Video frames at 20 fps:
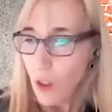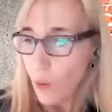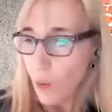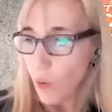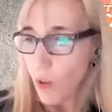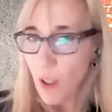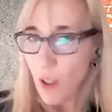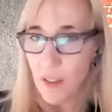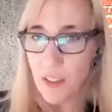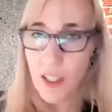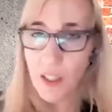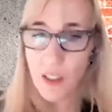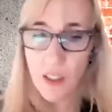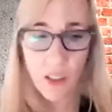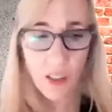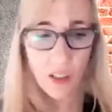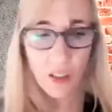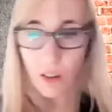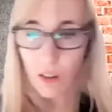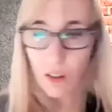Well, I'll tell you,
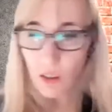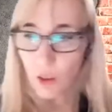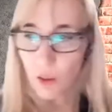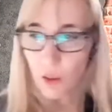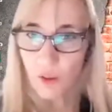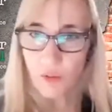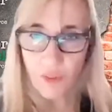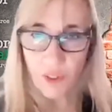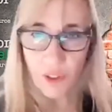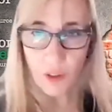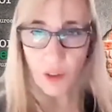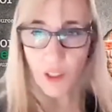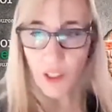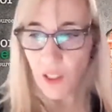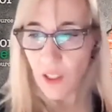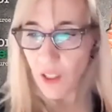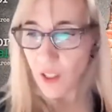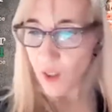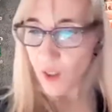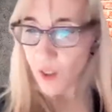it all looks
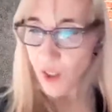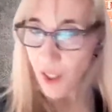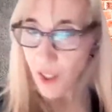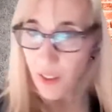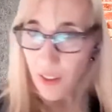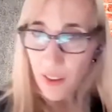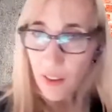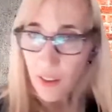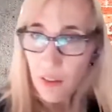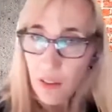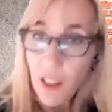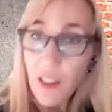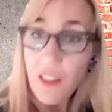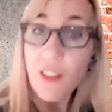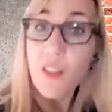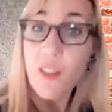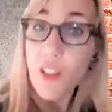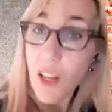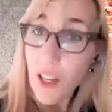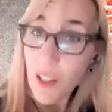very exciting and
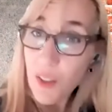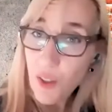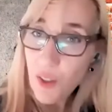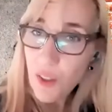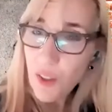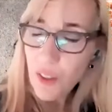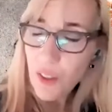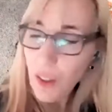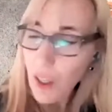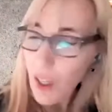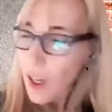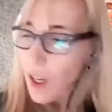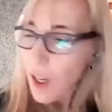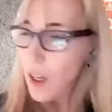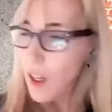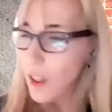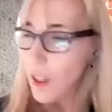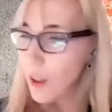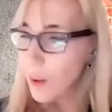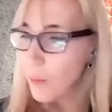enticing.
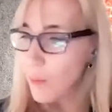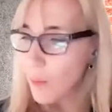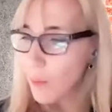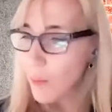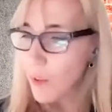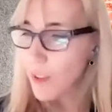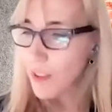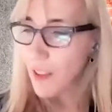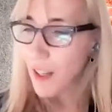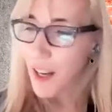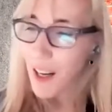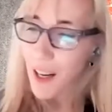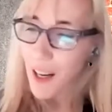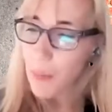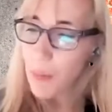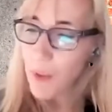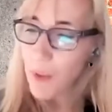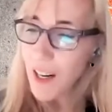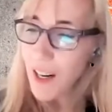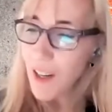Um, but
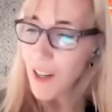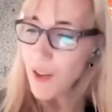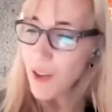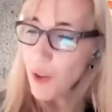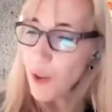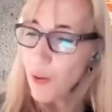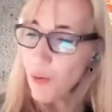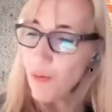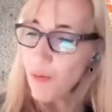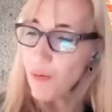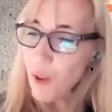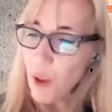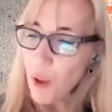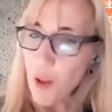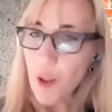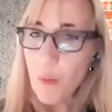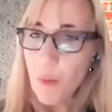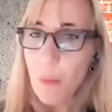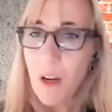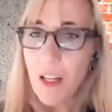I'm going to ask you
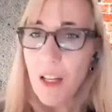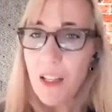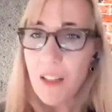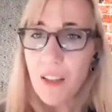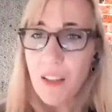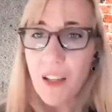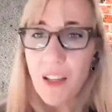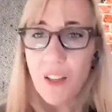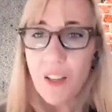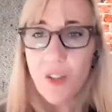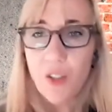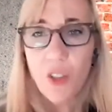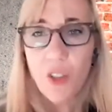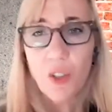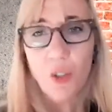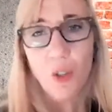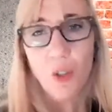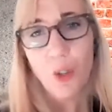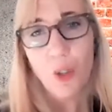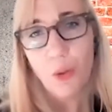first, Mike. I saw
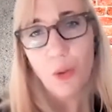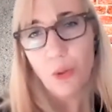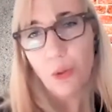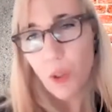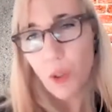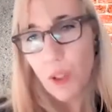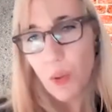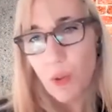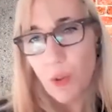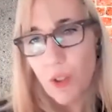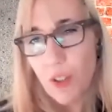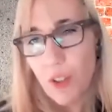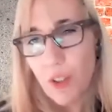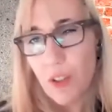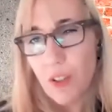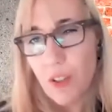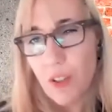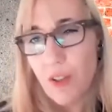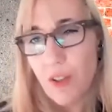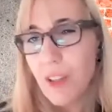your Q3
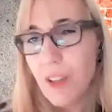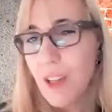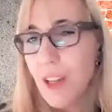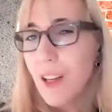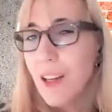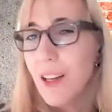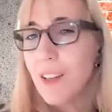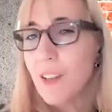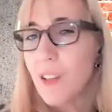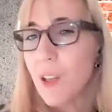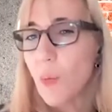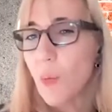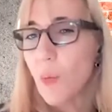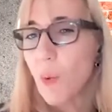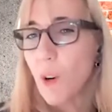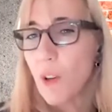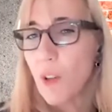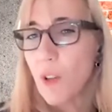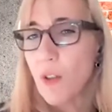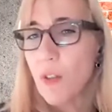results, and they
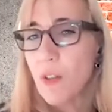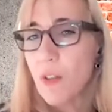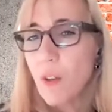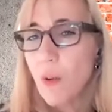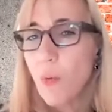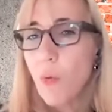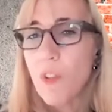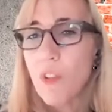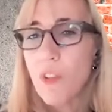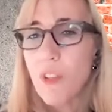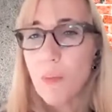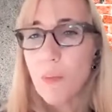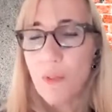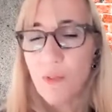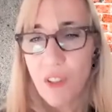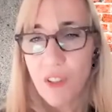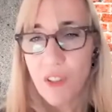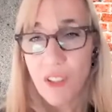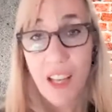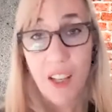weren't what some
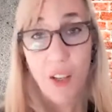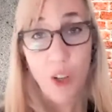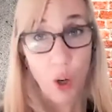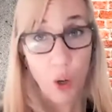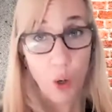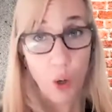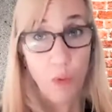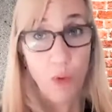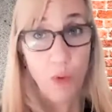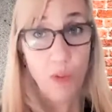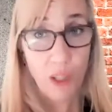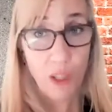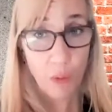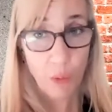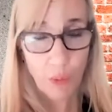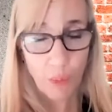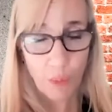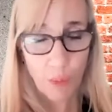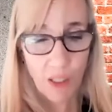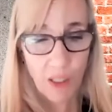of us had hoped they
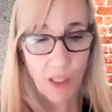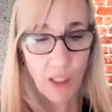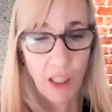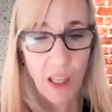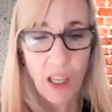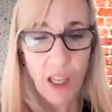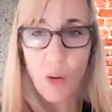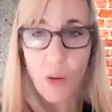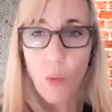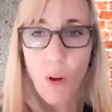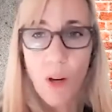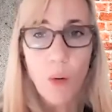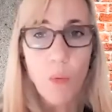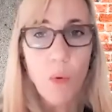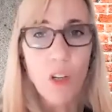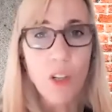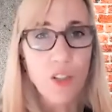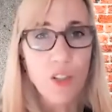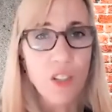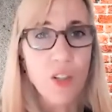would be. When are we
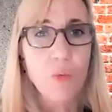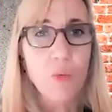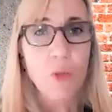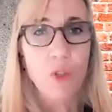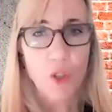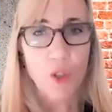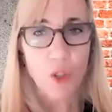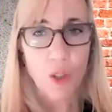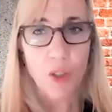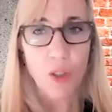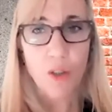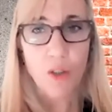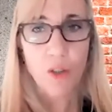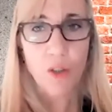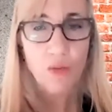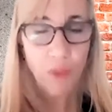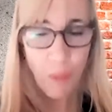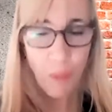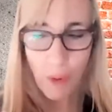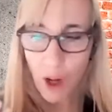going to see the
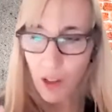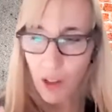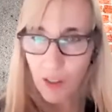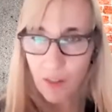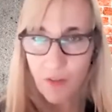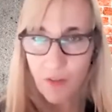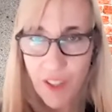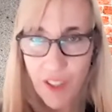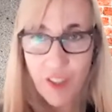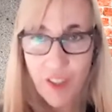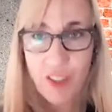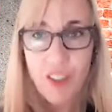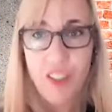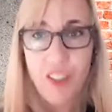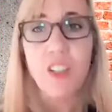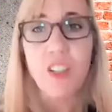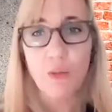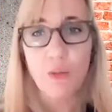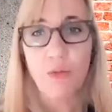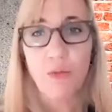results from all this
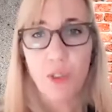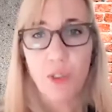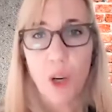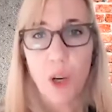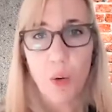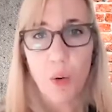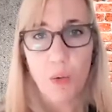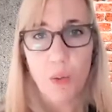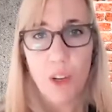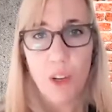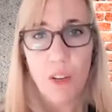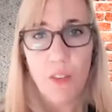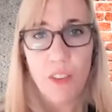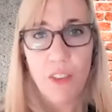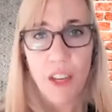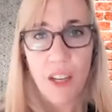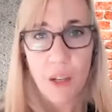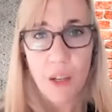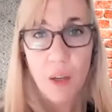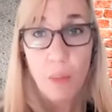deal flow
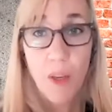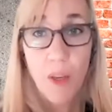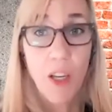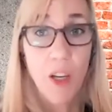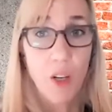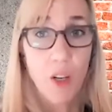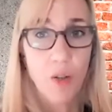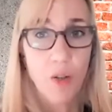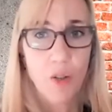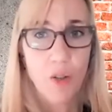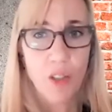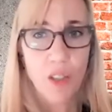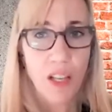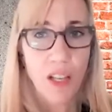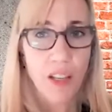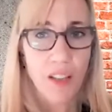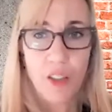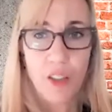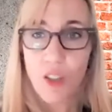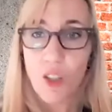that it appears
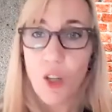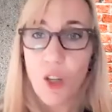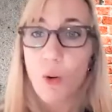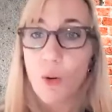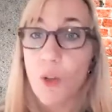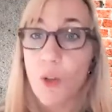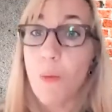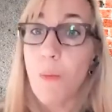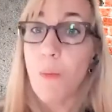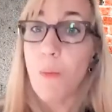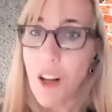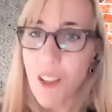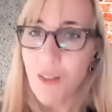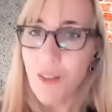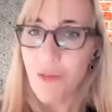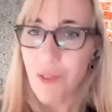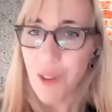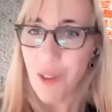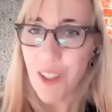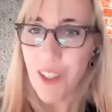that, you know, Numond,
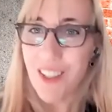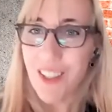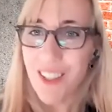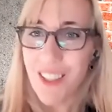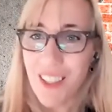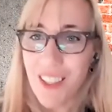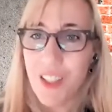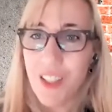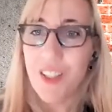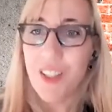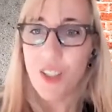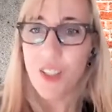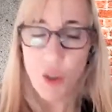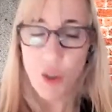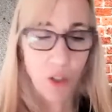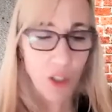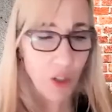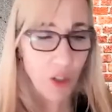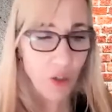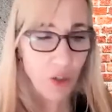for instance, since
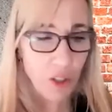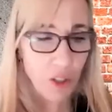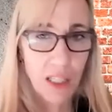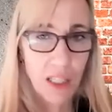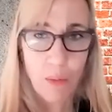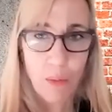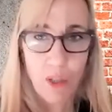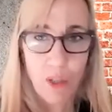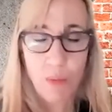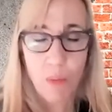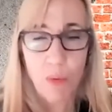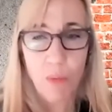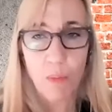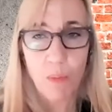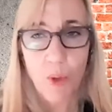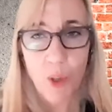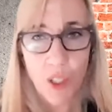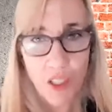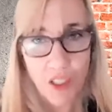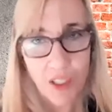joining your team, has been
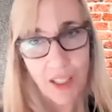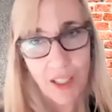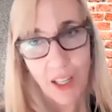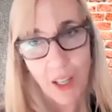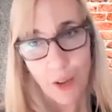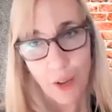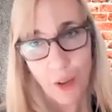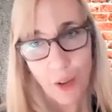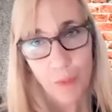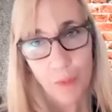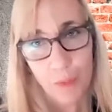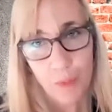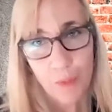putting together?